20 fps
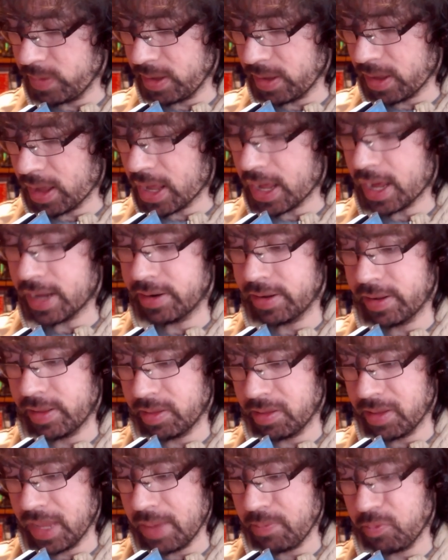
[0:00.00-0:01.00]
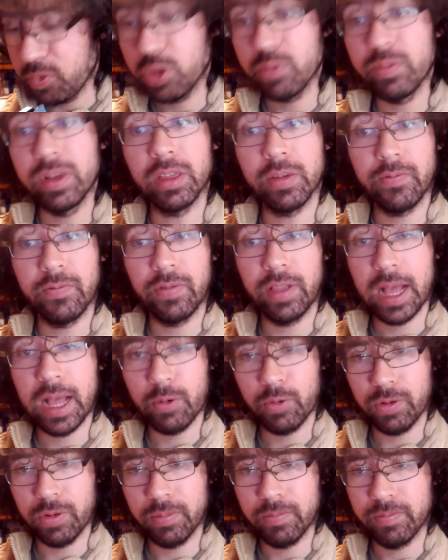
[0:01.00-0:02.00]
the Hana in his name, which means
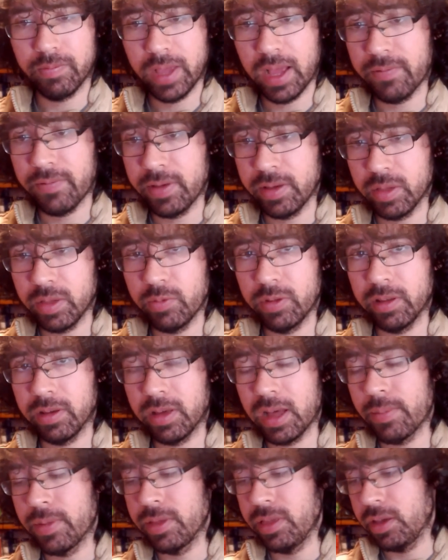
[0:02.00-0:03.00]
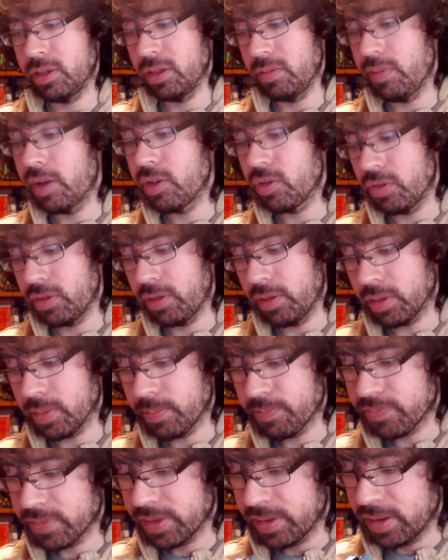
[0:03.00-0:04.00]
flower. I think someone in the comments actually mentioned this.
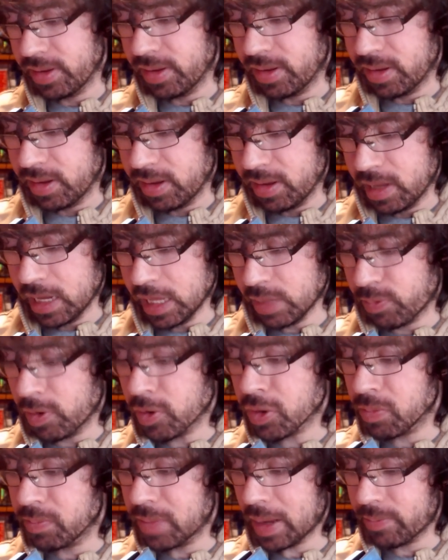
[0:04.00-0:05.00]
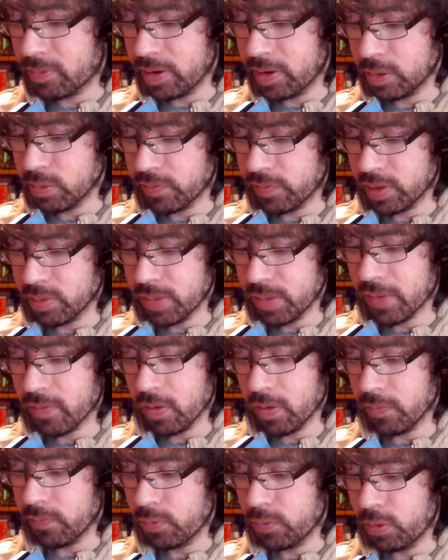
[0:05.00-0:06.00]
His precious memories with his mother
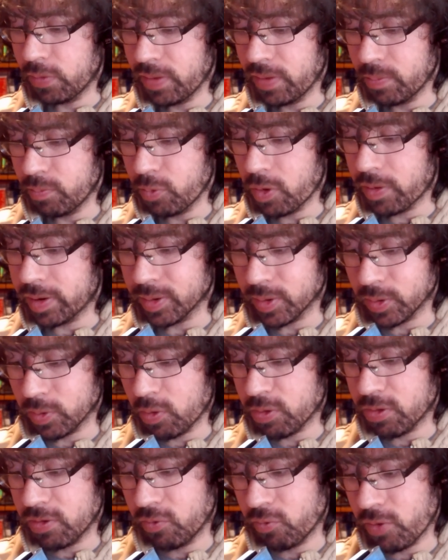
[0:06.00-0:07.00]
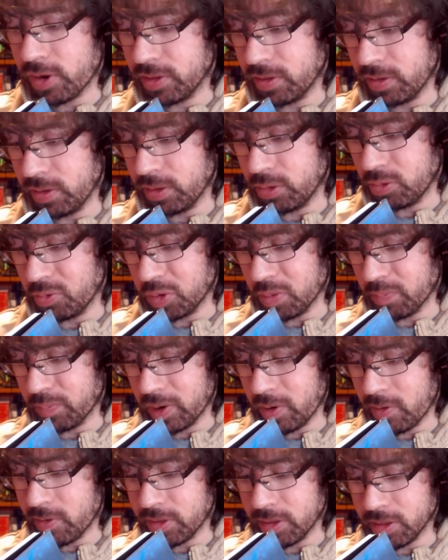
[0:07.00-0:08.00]
are full of him wearing skirts and dresses, so his
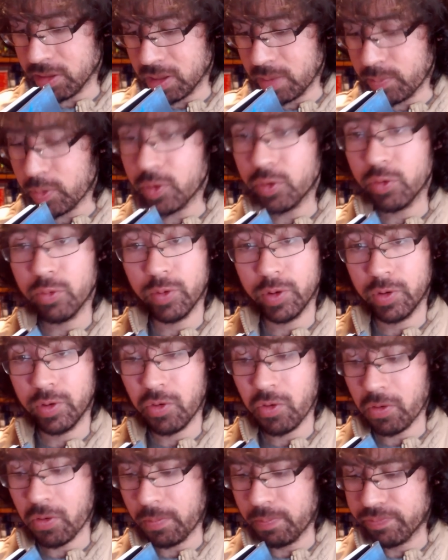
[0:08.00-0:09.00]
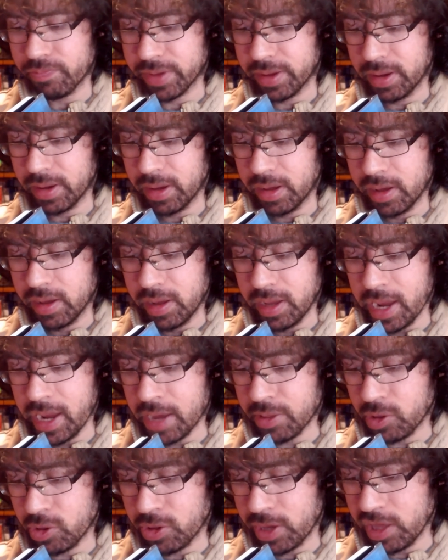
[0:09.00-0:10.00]
appearance is similar to a girl. He
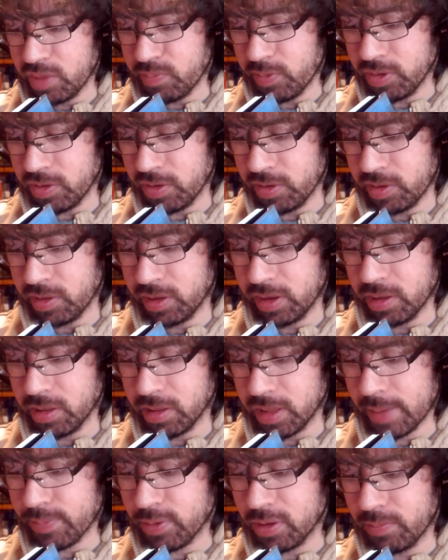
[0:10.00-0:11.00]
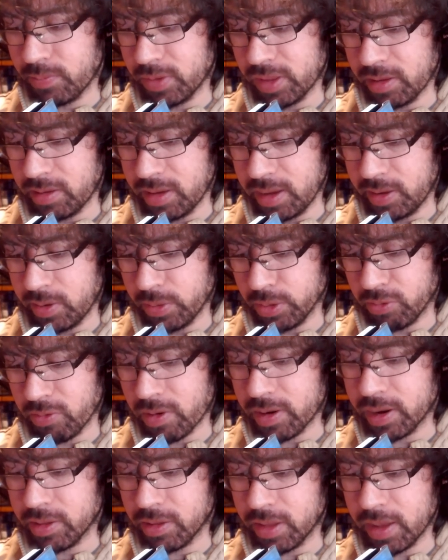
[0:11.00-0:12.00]
hasn't changed much since his conception, but the details
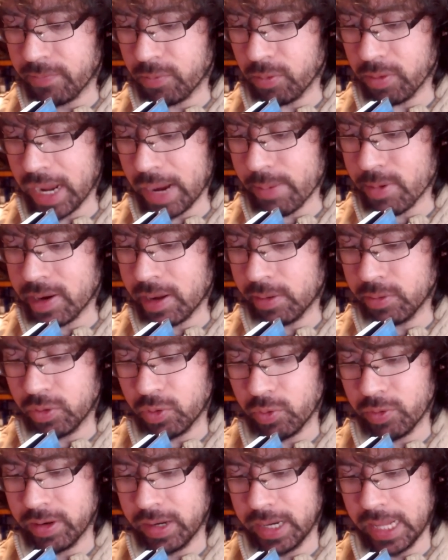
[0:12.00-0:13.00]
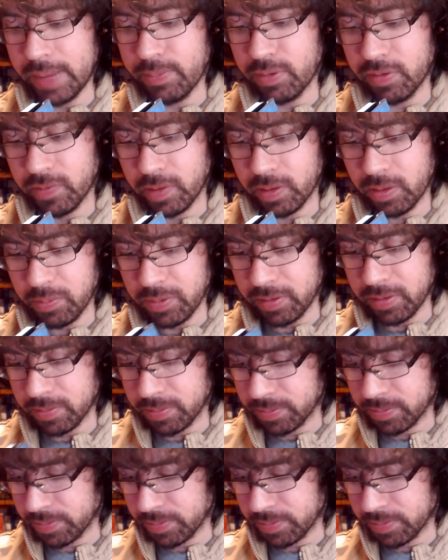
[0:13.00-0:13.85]
surrounding his death were hammered out during game development.